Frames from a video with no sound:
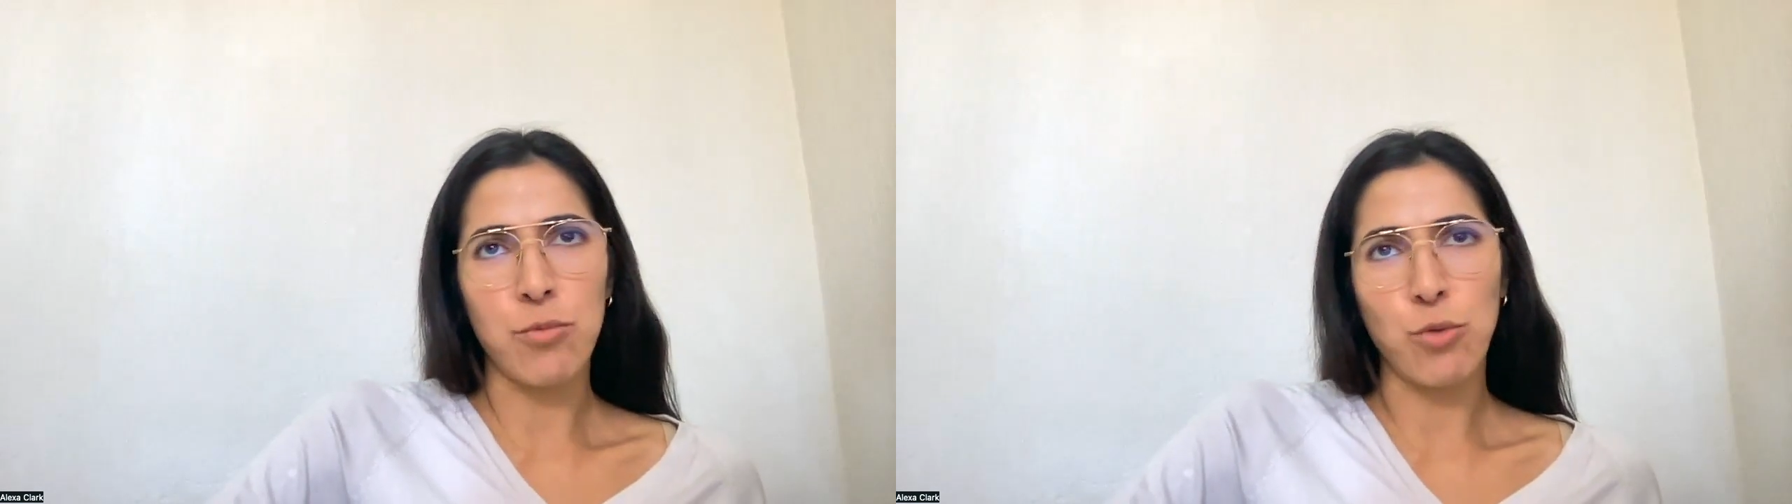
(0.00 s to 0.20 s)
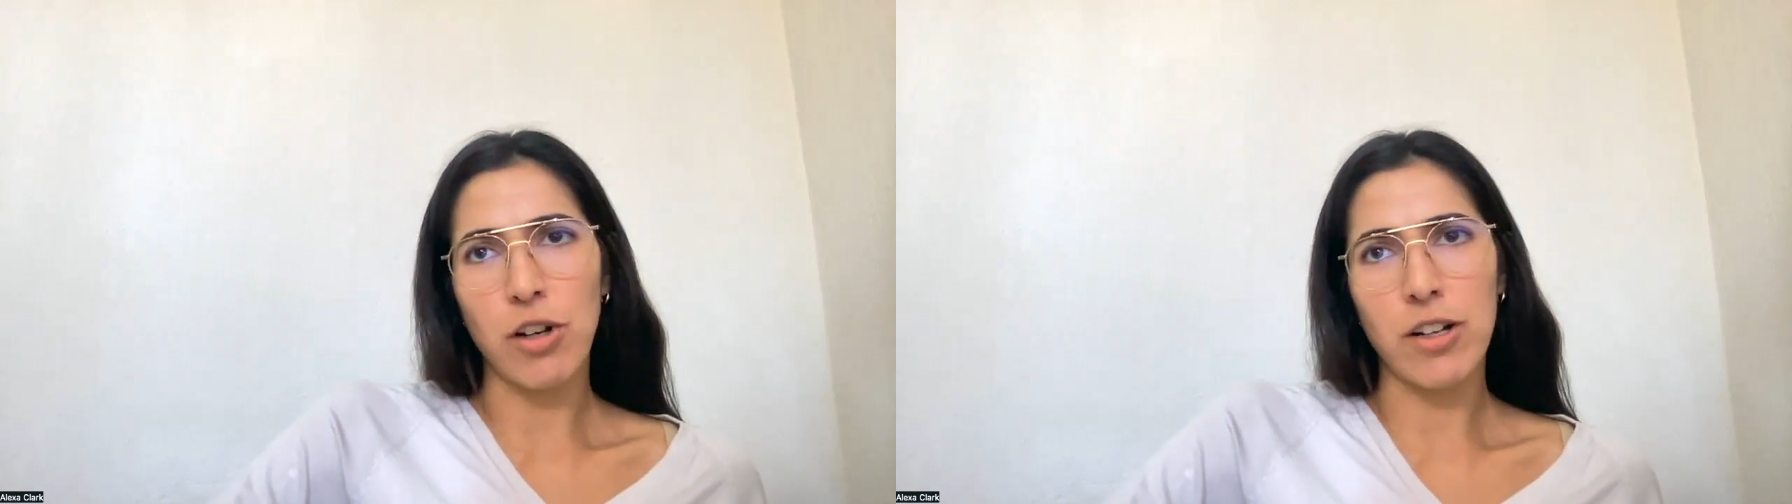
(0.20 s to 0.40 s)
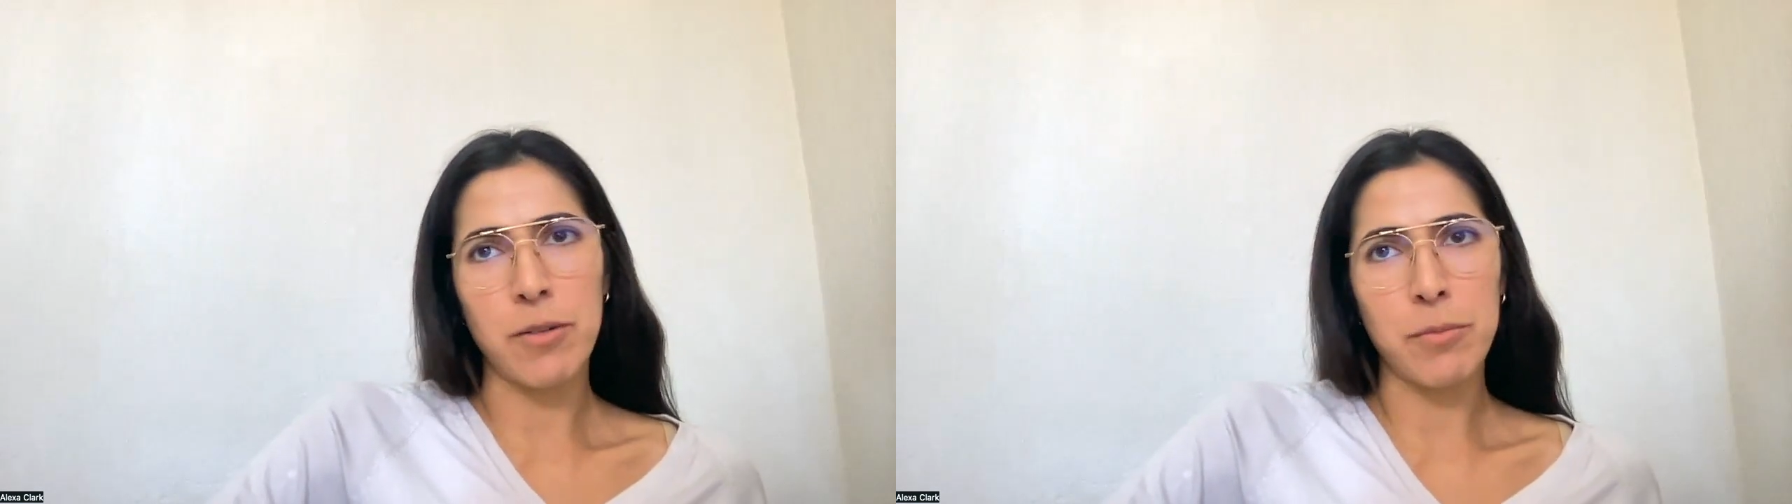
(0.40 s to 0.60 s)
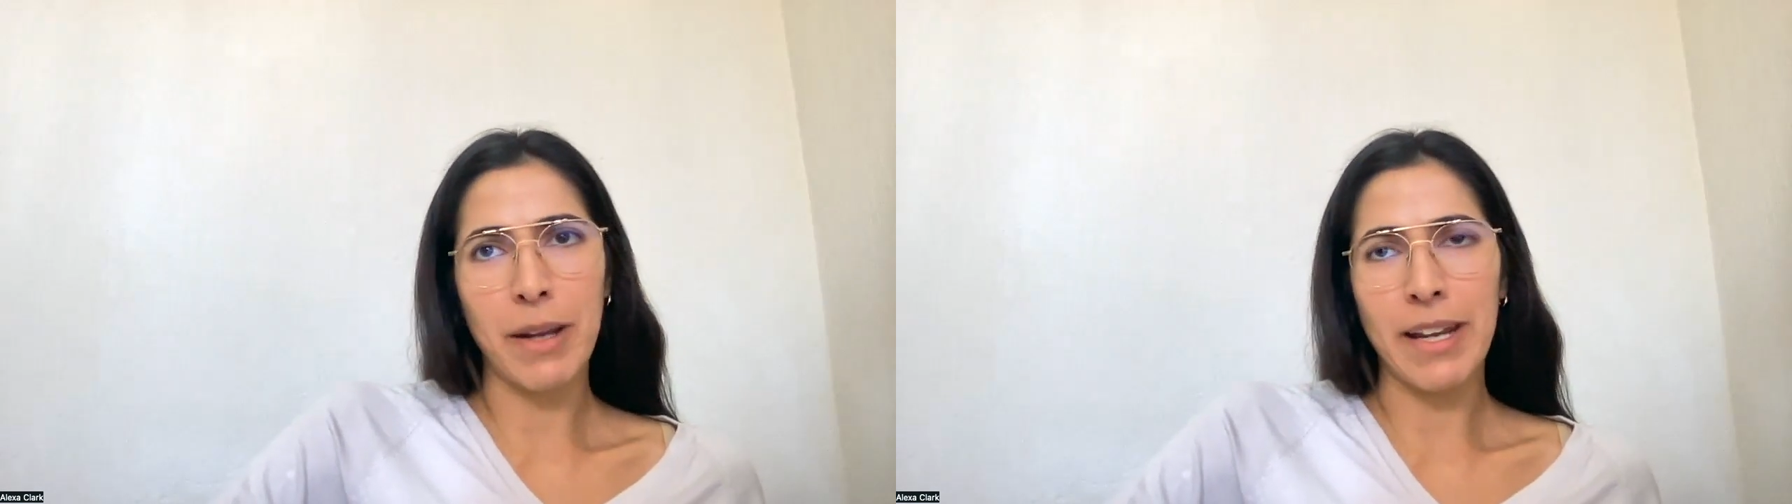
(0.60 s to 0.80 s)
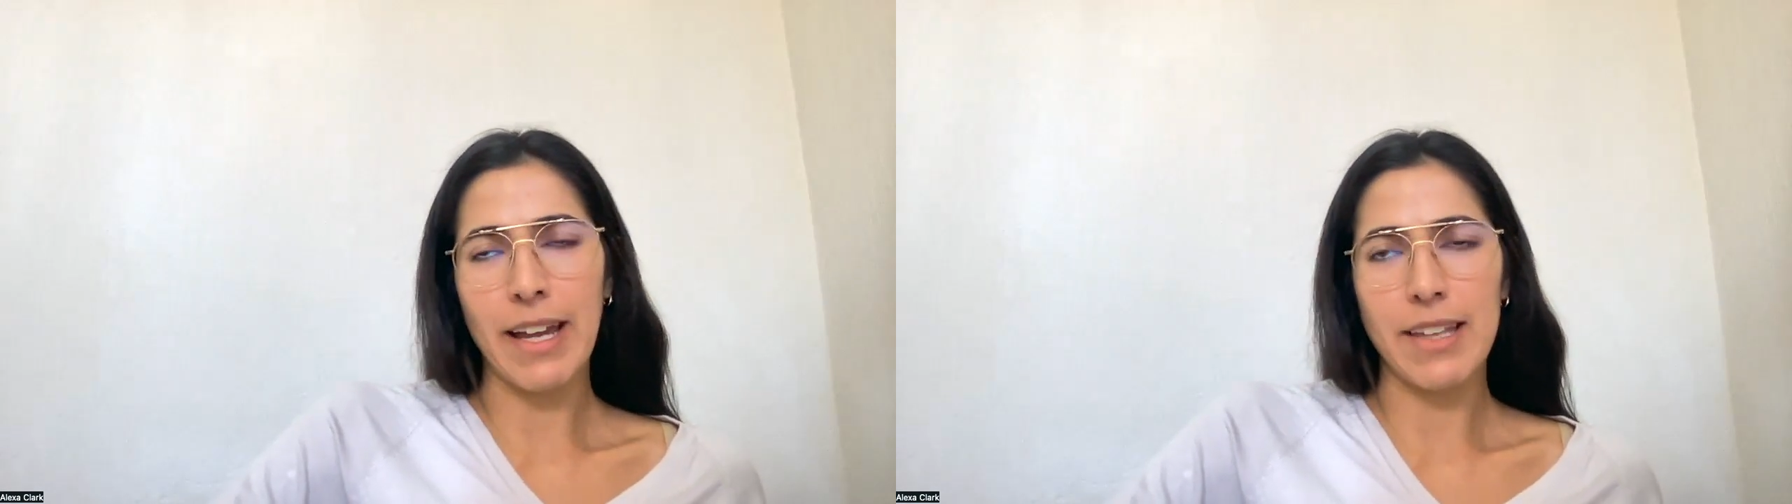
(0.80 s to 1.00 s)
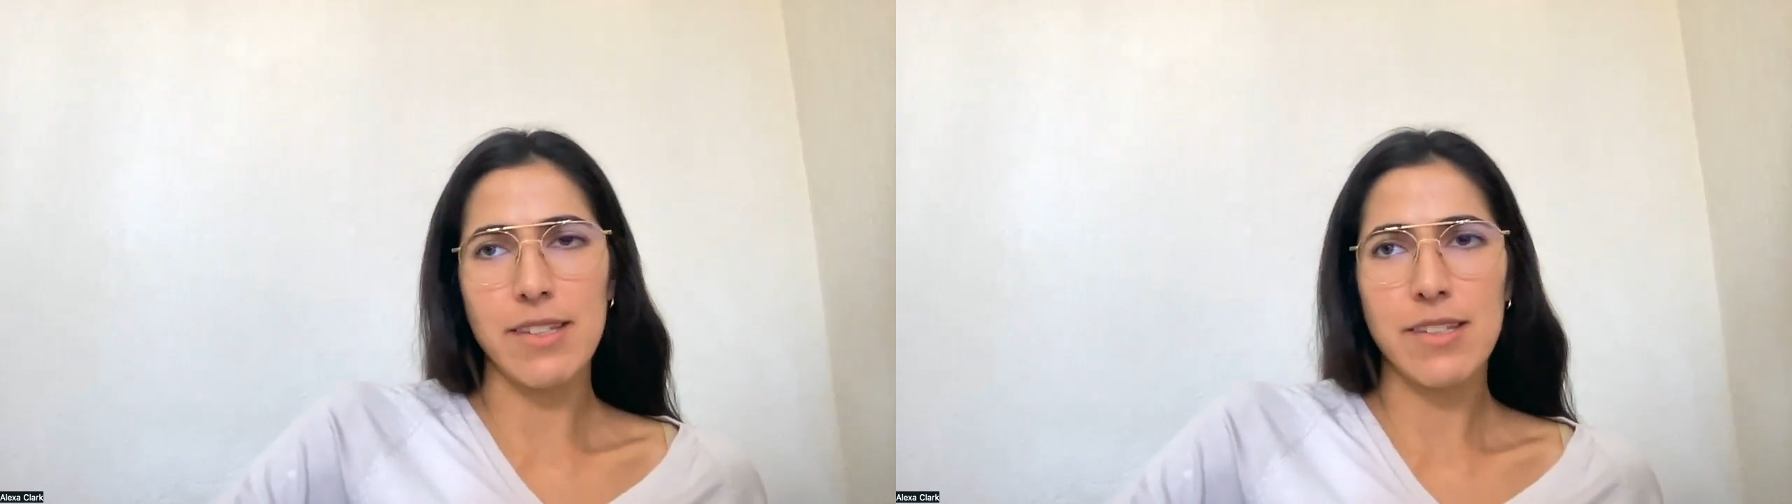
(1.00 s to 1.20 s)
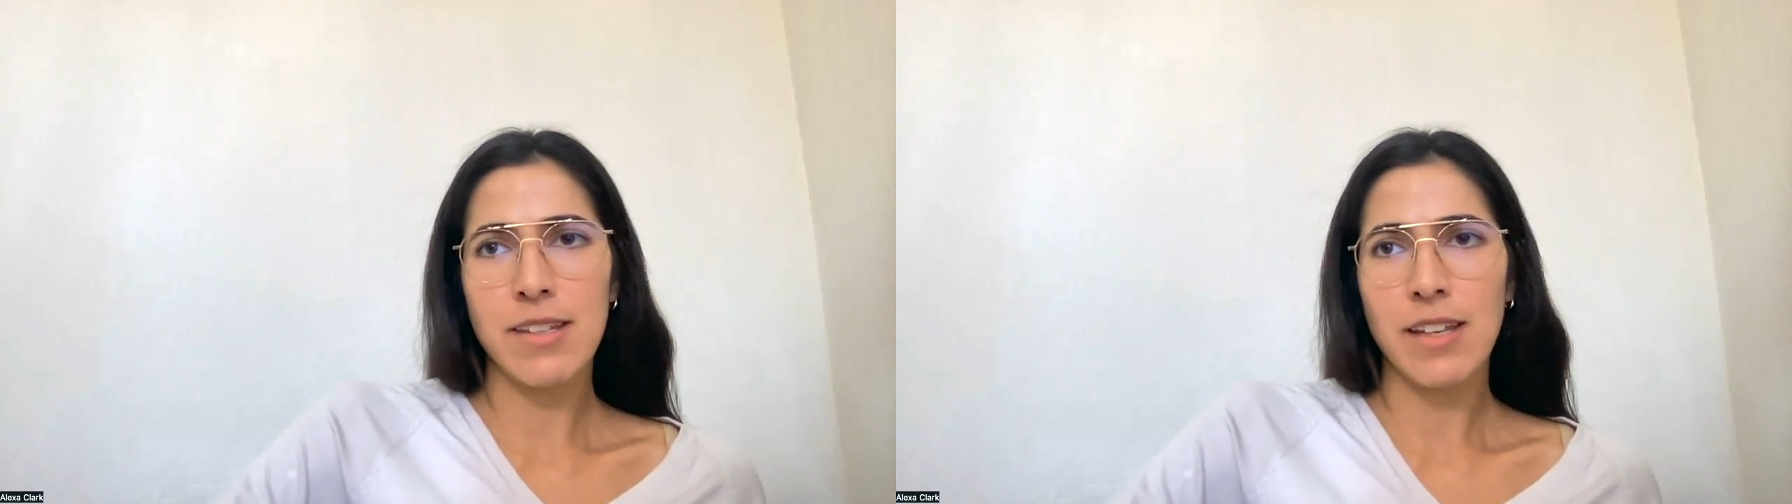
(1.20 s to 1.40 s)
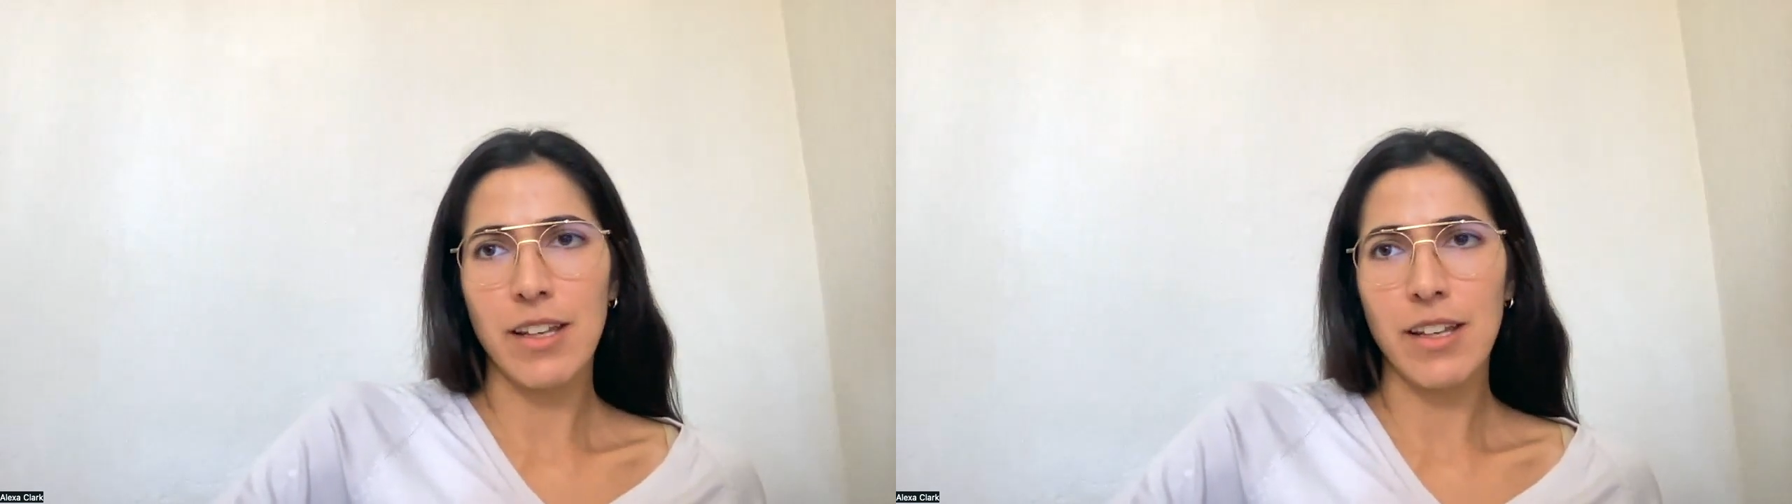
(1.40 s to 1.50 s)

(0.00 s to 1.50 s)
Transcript: wore many hats,